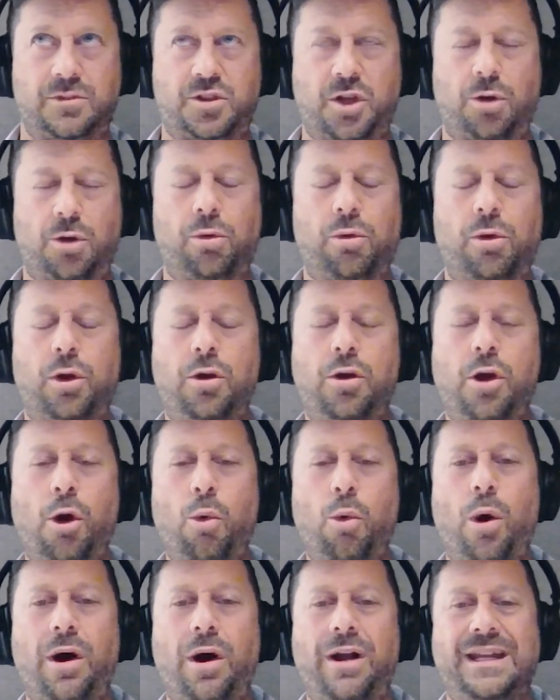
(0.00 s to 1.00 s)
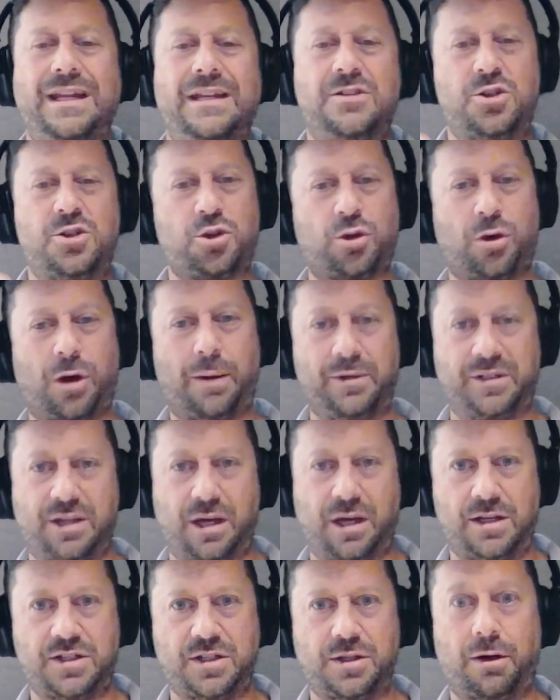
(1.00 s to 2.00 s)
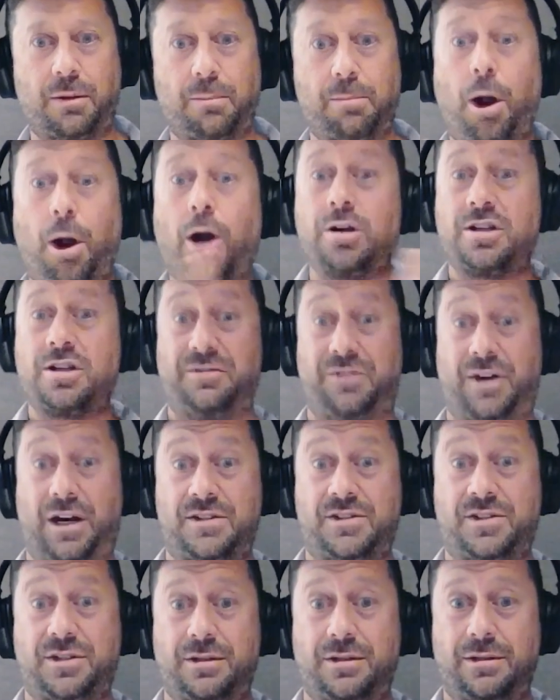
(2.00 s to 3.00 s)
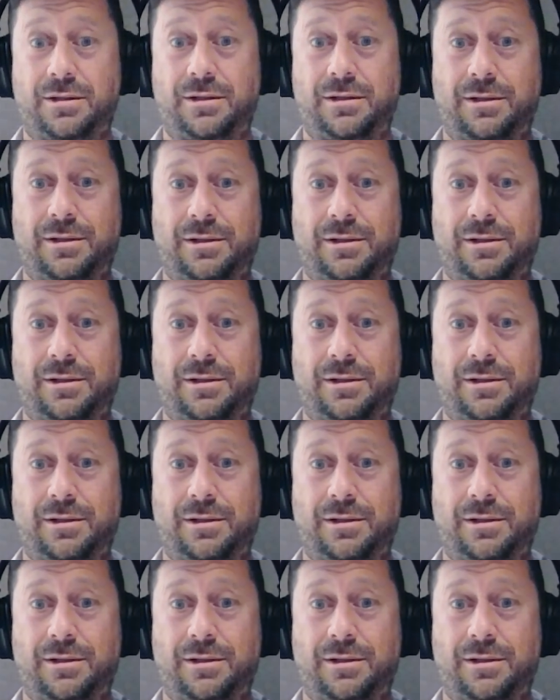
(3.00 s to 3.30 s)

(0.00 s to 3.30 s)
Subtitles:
So no one is traumatized. There are parts of us